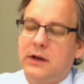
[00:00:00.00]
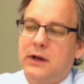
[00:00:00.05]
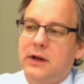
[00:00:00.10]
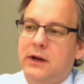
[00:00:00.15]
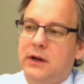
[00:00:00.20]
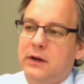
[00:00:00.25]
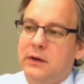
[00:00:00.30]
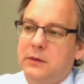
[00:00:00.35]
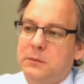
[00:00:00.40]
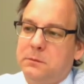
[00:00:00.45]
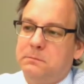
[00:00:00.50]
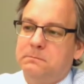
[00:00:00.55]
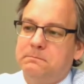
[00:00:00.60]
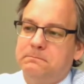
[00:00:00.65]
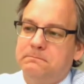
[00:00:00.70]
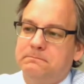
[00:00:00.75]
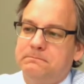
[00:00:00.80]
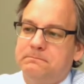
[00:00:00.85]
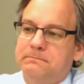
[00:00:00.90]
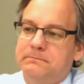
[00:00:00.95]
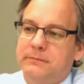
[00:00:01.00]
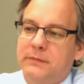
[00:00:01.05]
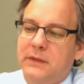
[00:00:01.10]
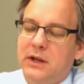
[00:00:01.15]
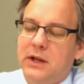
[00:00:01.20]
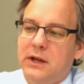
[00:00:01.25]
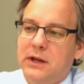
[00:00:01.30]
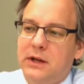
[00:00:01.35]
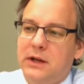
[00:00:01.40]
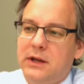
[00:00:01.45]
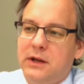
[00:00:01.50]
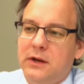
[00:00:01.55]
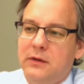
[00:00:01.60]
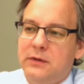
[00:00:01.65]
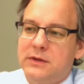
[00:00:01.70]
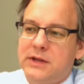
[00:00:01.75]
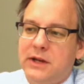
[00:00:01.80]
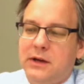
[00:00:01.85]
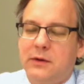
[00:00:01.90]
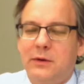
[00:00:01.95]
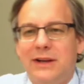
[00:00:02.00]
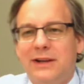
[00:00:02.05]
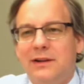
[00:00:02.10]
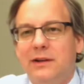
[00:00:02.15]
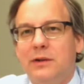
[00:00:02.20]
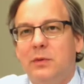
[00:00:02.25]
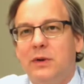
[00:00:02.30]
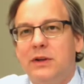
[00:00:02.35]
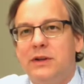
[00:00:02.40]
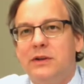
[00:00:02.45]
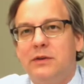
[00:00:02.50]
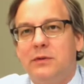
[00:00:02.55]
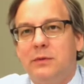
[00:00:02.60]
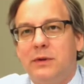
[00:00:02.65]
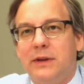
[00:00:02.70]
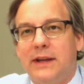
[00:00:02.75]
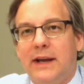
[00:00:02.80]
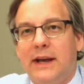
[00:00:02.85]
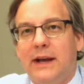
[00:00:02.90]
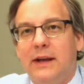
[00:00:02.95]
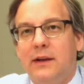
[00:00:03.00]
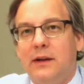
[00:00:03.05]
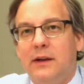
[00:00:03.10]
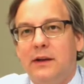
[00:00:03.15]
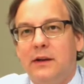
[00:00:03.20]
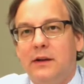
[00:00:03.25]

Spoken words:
you know, it's not quite clear what to do with that.